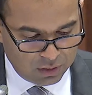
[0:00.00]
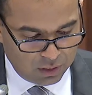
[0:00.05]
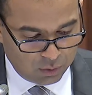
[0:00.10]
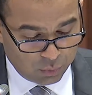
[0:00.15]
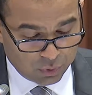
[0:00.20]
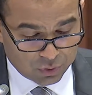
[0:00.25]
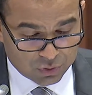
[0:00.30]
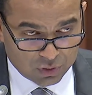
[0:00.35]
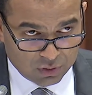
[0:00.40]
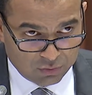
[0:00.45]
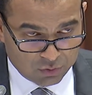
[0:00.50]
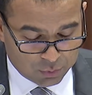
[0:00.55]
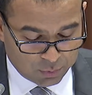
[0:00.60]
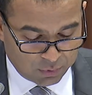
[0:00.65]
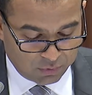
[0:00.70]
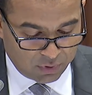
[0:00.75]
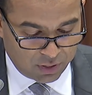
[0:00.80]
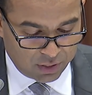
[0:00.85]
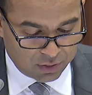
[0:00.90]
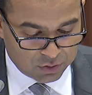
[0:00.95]
network service
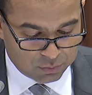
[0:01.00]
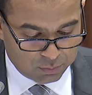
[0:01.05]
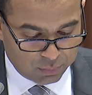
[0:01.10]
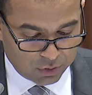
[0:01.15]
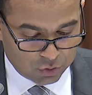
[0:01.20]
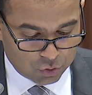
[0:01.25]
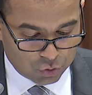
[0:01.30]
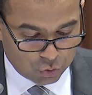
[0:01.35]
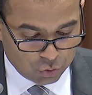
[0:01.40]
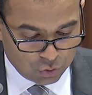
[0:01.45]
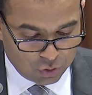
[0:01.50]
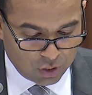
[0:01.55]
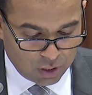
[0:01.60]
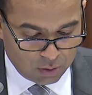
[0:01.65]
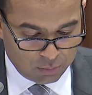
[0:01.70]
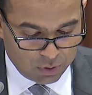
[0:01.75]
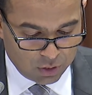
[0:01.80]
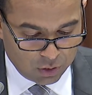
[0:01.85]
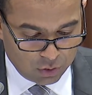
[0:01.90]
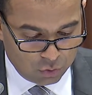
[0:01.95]
providers, but should there
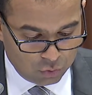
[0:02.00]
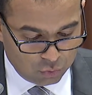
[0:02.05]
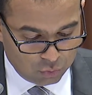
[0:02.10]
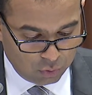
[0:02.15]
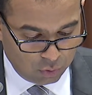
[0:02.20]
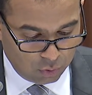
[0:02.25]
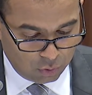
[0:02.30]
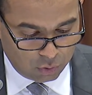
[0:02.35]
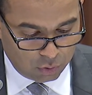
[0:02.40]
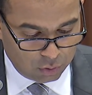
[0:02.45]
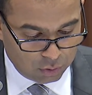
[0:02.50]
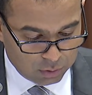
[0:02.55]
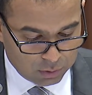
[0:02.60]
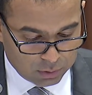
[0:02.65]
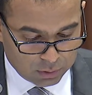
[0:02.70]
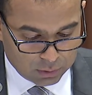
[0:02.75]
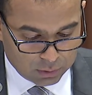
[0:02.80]
be a new law,